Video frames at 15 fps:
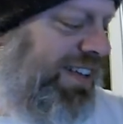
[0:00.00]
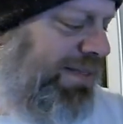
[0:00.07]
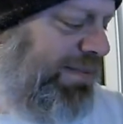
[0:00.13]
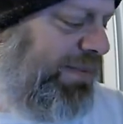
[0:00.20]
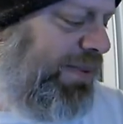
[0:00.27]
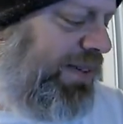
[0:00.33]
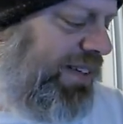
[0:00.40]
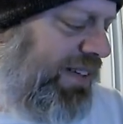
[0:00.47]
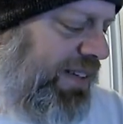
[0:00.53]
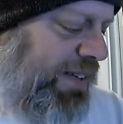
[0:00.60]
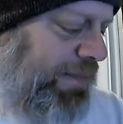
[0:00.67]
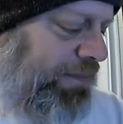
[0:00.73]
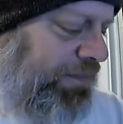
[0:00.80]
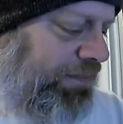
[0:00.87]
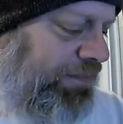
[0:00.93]
But
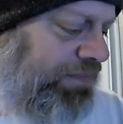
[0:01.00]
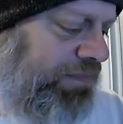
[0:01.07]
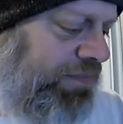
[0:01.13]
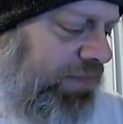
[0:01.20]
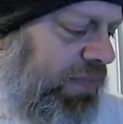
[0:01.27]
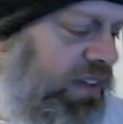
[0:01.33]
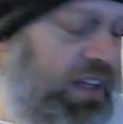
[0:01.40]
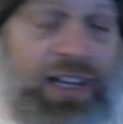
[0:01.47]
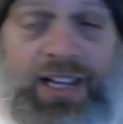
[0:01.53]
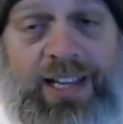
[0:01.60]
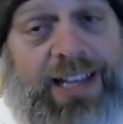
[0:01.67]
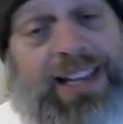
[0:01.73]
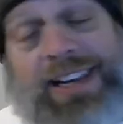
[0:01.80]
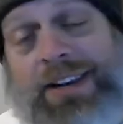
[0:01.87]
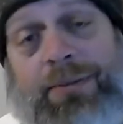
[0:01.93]

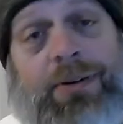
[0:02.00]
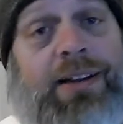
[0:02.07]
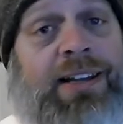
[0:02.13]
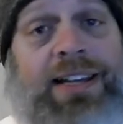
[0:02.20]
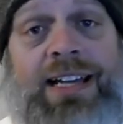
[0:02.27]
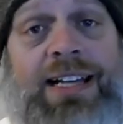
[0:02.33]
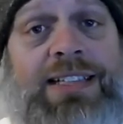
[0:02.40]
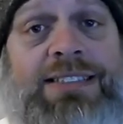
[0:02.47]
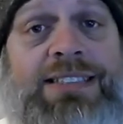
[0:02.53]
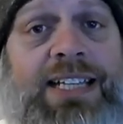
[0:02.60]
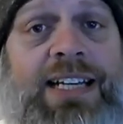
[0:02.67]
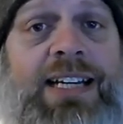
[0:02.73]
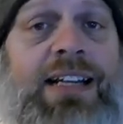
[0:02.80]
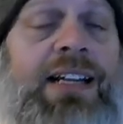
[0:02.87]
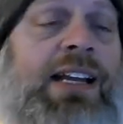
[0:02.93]
anyway, guys,
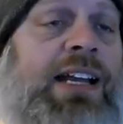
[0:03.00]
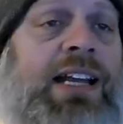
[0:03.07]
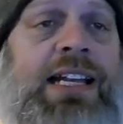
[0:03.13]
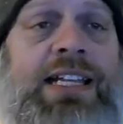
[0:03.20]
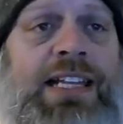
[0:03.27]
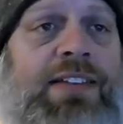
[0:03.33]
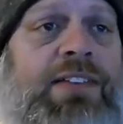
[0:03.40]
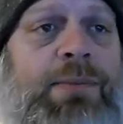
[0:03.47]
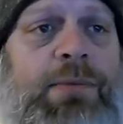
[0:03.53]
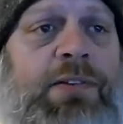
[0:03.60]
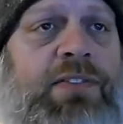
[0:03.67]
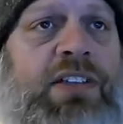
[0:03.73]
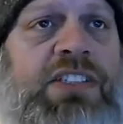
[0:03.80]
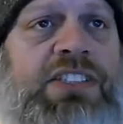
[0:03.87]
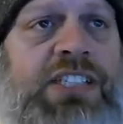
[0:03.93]
yeah, give the
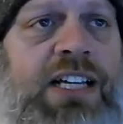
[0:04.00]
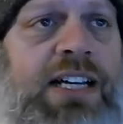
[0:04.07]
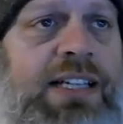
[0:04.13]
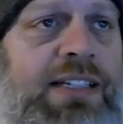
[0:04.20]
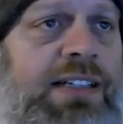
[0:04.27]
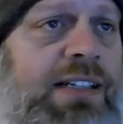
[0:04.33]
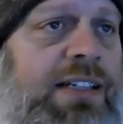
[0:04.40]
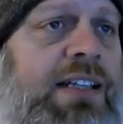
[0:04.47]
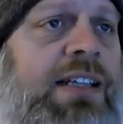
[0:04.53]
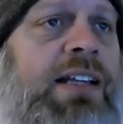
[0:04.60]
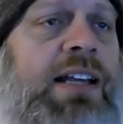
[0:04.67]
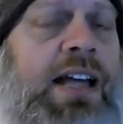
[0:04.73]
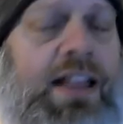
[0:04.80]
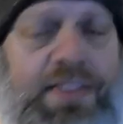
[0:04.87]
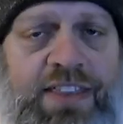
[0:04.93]
movie a shot.
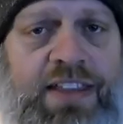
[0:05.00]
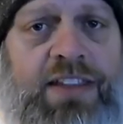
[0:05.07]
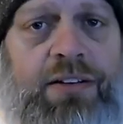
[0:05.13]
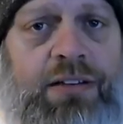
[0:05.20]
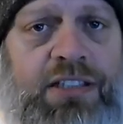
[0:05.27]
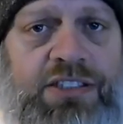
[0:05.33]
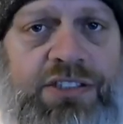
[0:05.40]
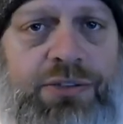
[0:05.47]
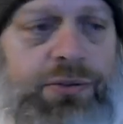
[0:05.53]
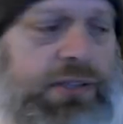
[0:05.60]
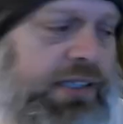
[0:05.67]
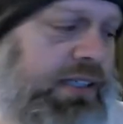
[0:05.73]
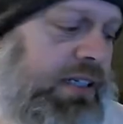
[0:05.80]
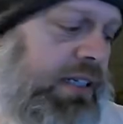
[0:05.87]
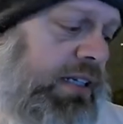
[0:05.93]
I think you'll enjoy it.